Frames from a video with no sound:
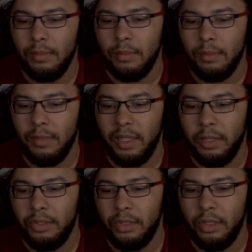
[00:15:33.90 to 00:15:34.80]
And there's,
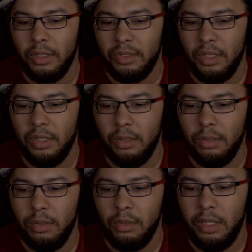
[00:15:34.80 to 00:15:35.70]
there's
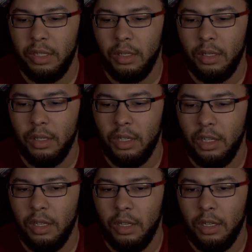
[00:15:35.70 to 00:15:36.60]
no
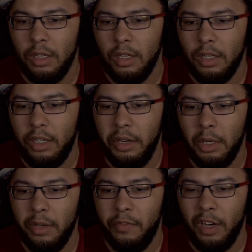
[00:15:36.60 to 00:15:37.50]
uh,
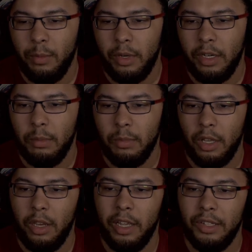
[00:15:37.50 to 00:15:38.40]
DNA fingerprint. I'm
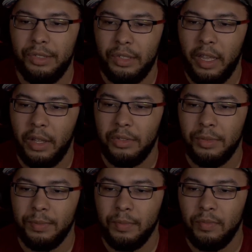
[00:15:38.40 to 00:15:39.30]
looking at his stats.
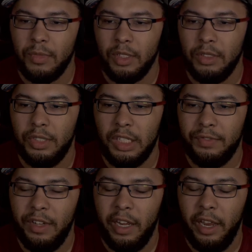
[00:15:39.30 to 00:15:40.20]
Six
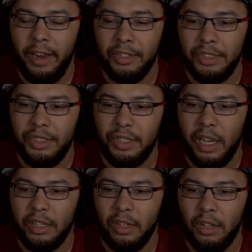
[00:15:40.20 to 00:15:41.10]
feet eight inches. He's kind
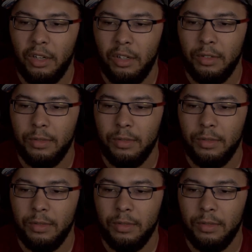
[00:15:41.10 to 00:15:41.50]
of tall.